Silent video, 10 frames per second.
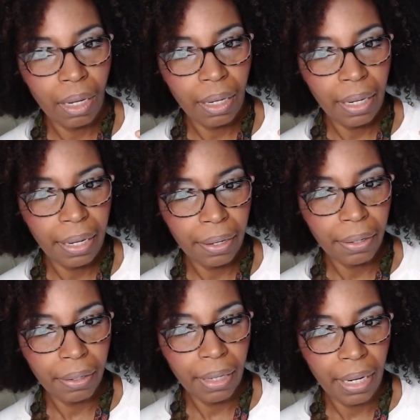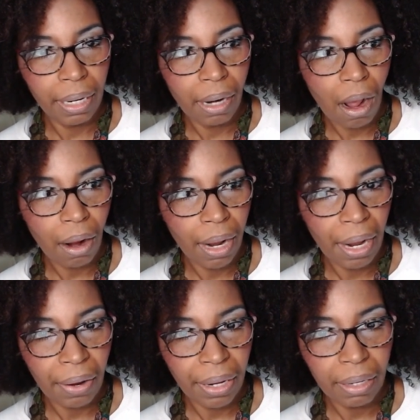here in our
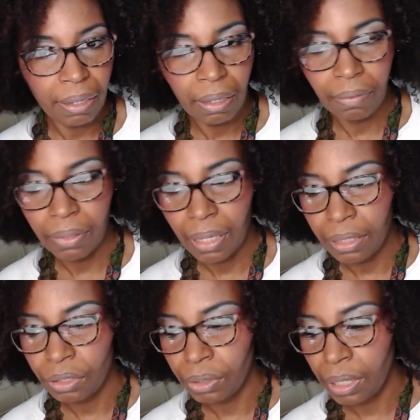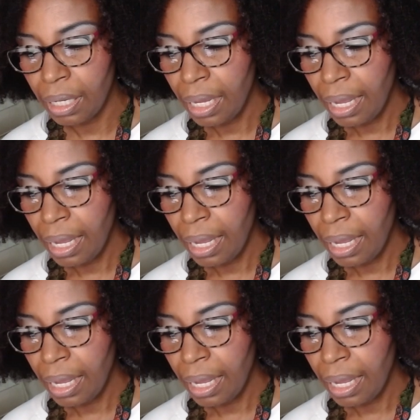area of the country